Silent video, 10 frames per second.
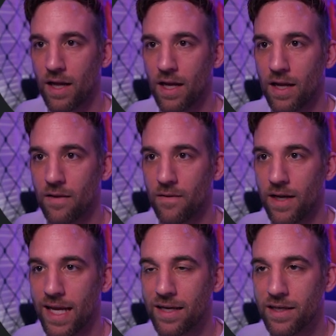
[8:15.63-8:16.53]
And then
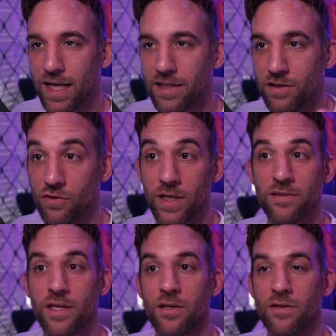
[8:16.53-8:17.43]
the AI agent
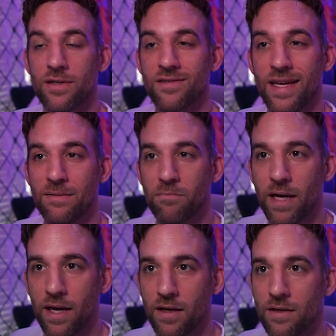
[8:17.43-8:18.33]
translator is saying
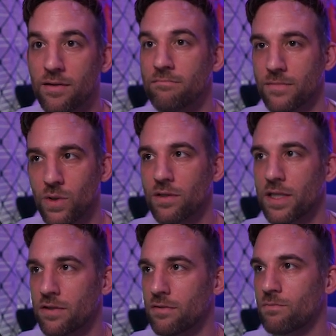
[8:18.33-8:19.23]
back, well,
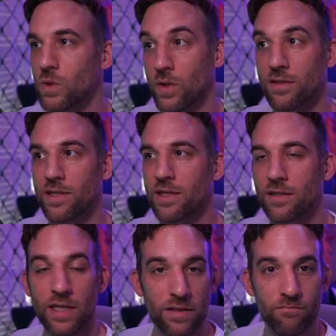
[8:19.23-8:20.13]
it translated
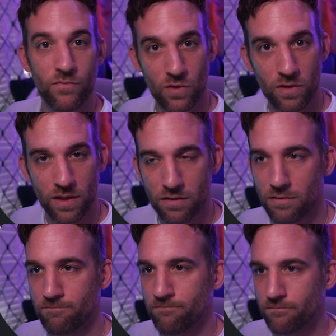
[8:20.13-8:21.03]
into Dutch.